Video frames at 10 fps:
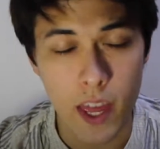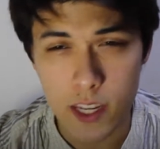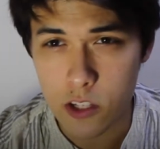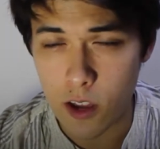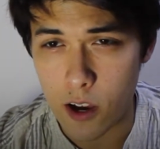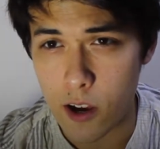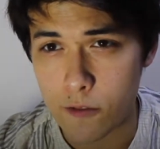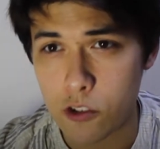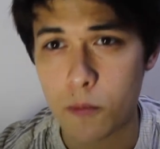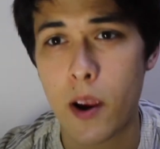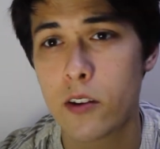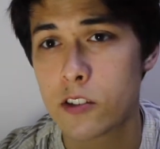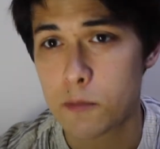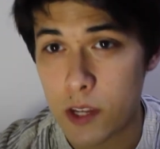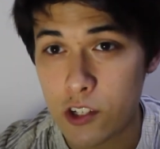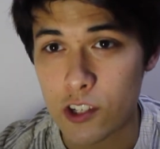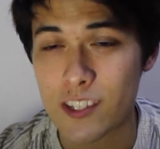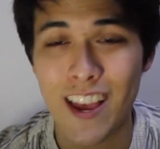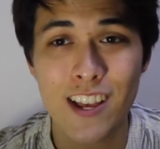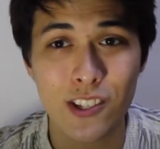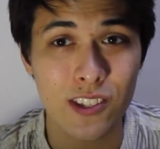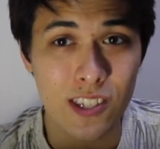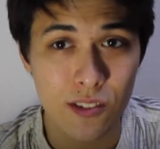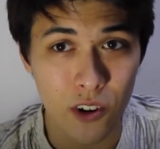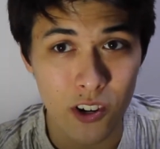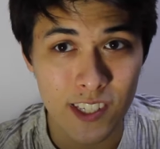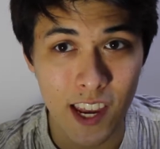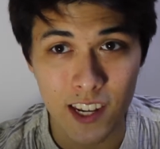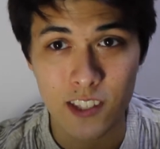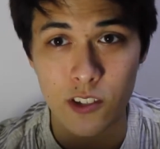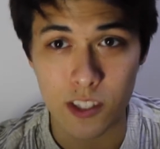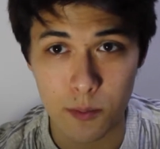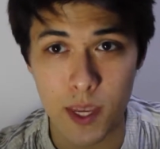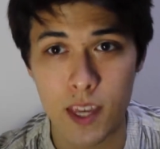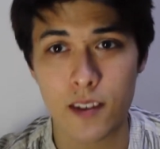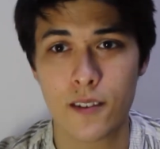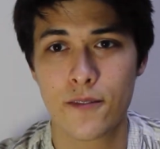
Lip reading: any of True Parents' speeches. So this is very exciting, so let's begin.